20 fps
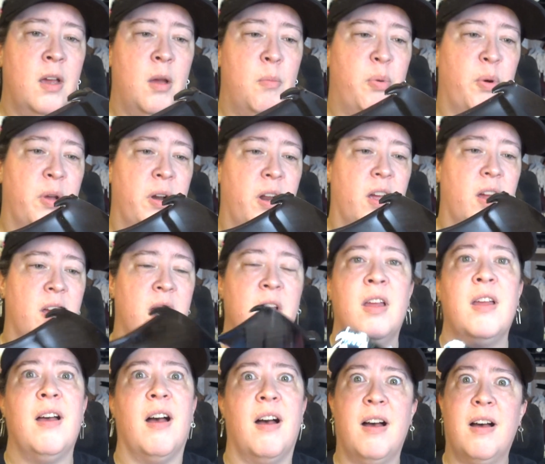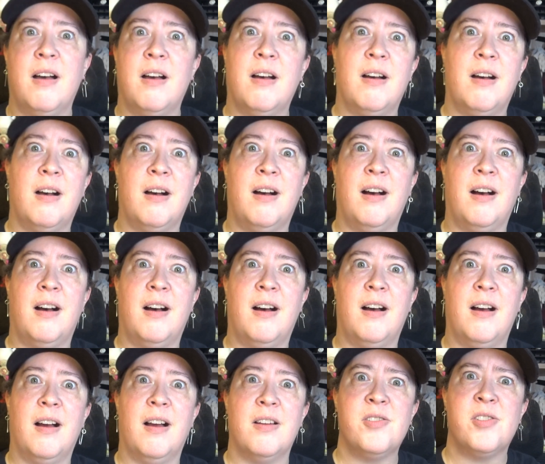but
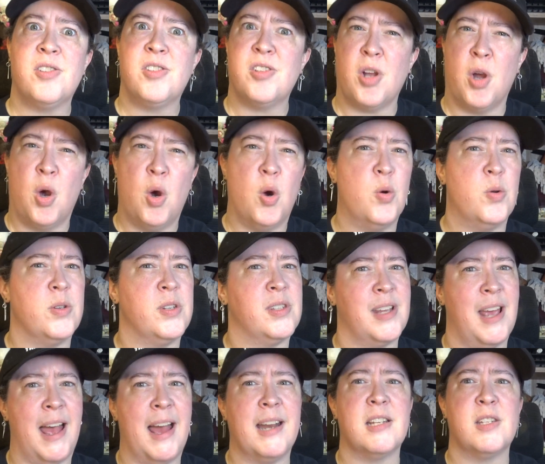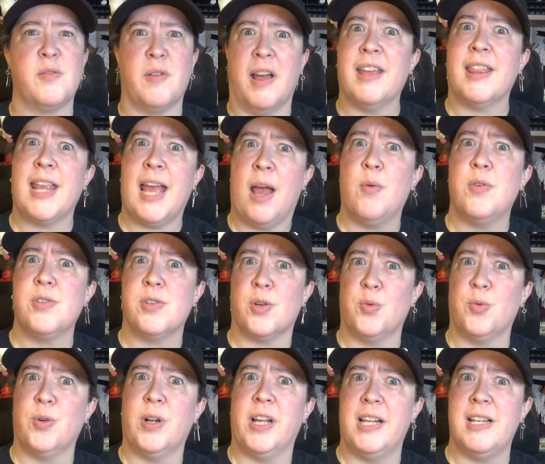so satisfying. That was a
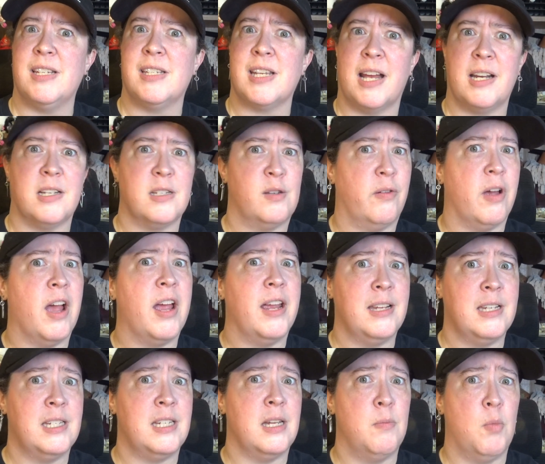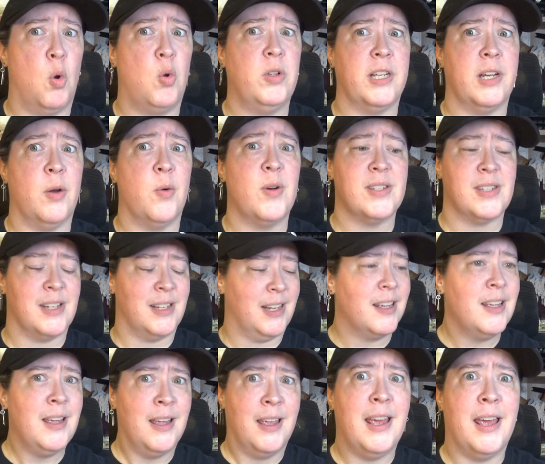really satisfying demolding, wasn't
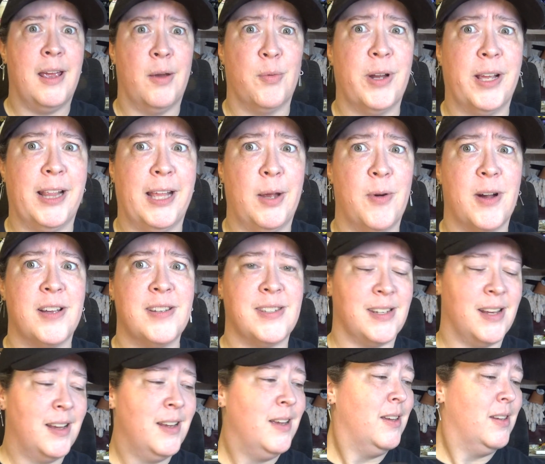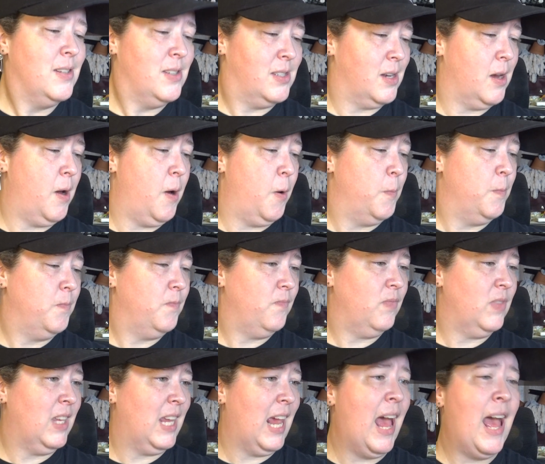it? It really was. So
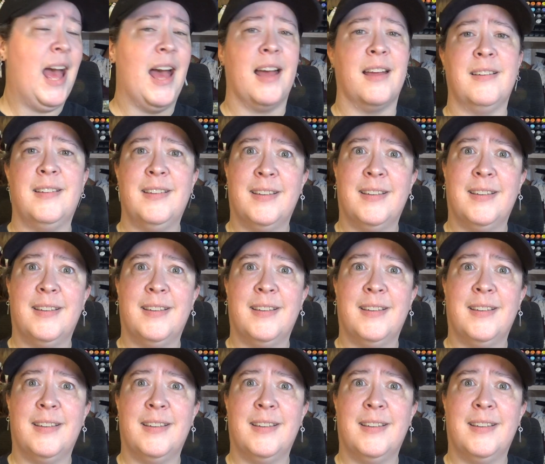yeah,